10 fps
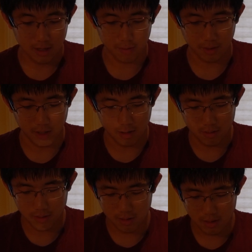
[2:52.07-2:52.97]
there we go.
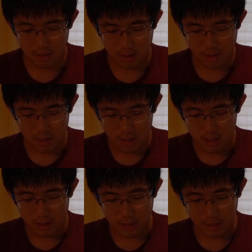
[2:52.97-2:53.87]

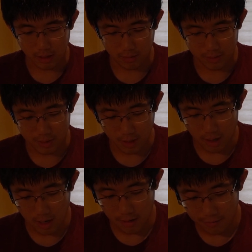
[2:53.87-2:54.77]
Take all this
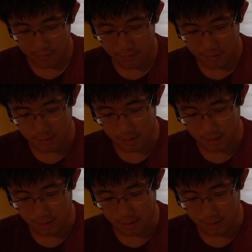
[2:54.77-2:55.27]
off